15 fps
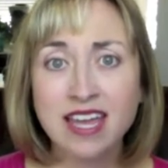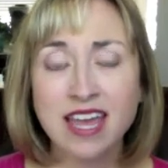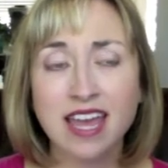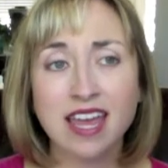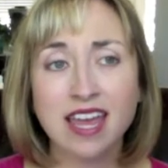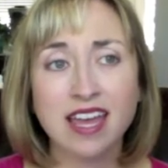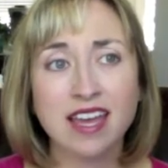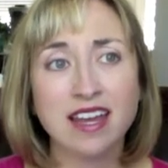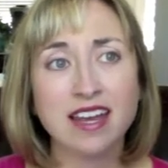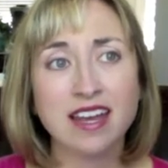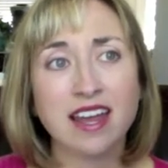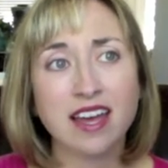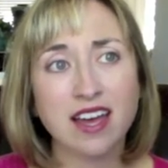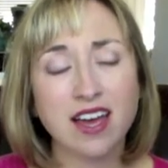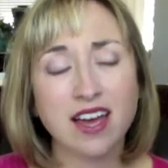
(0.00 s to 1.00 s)
And
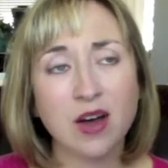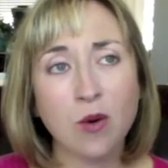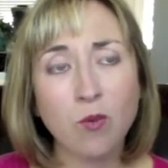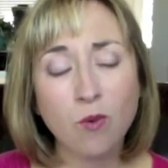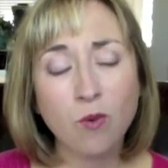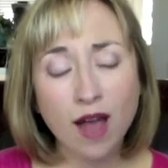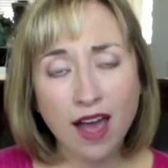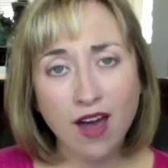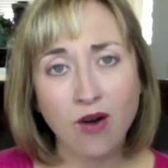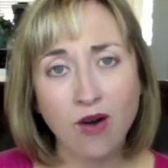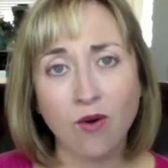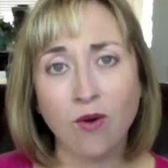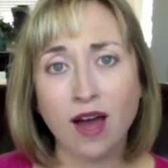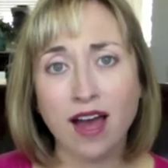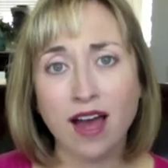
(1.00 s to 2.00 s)

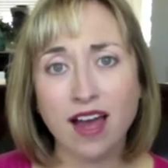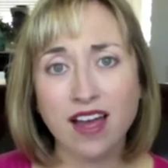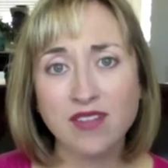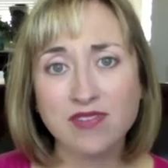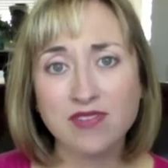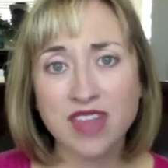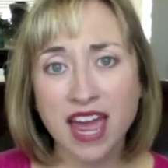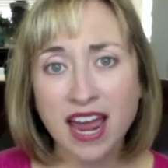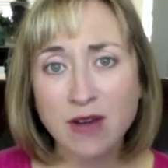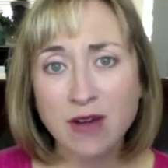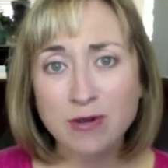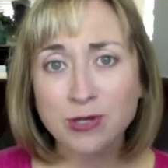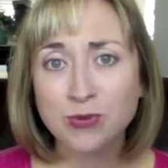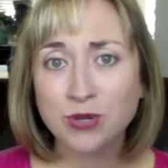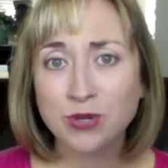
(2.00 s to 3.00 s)
wow, that
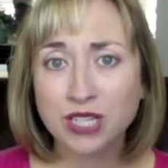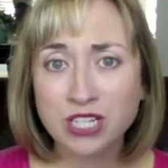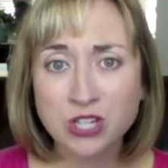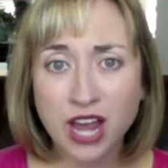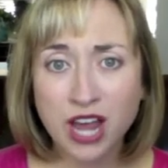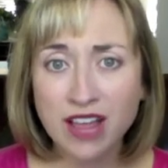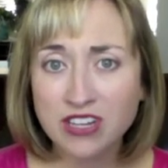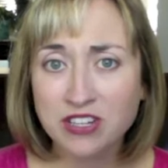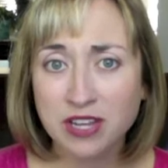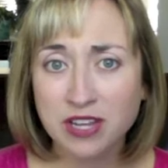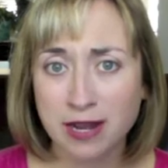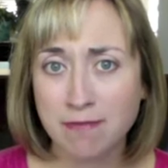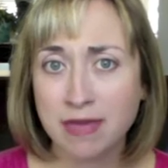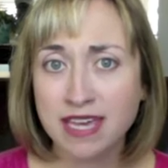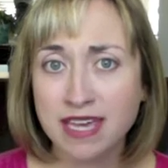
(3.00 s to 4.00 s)
was really
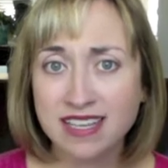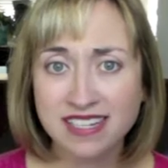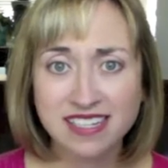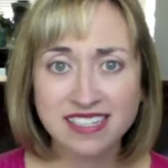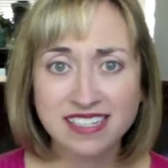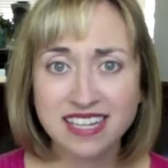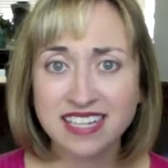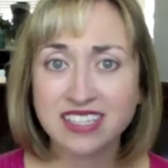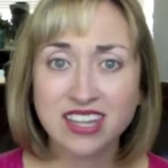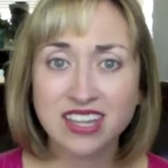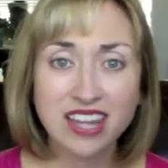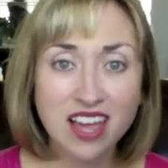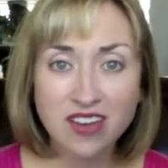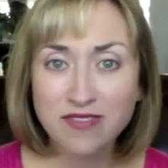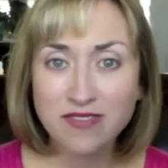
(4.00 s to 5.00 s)
challenging because it says
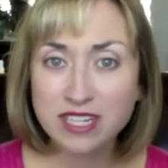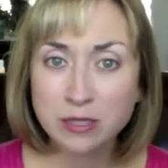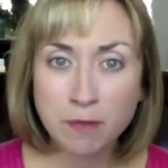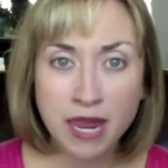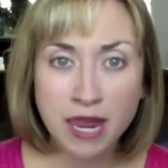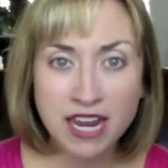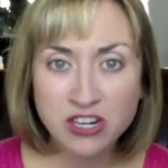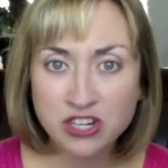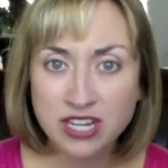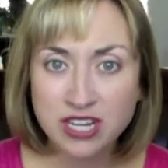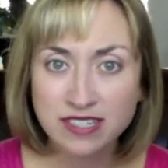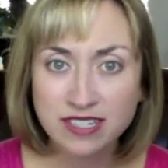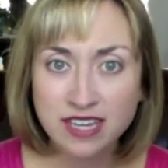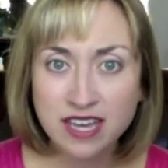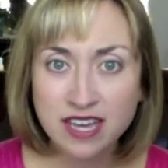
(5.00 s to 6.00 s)
love is patient.